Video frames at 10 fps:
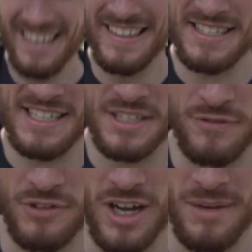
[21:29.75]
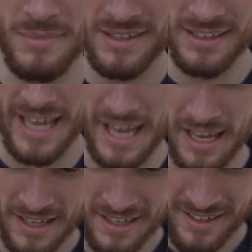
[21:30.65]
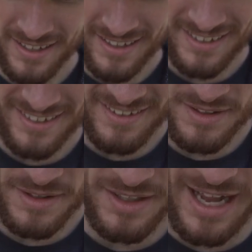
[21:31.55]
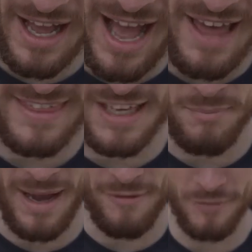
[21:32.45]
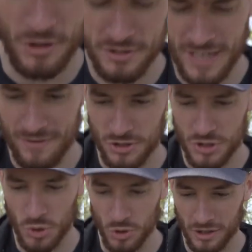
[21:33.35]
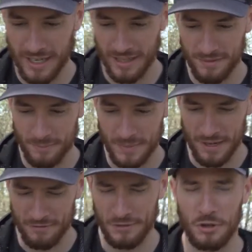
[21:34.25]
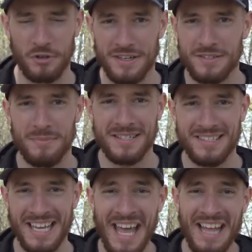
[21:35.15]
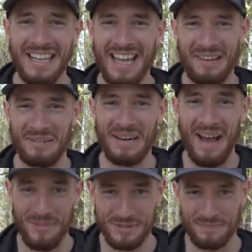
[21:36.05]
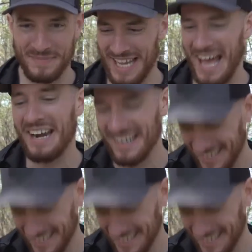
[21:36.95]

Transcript: This is from like, I think my first ever toolkit gift for Christmas, like when I was 10.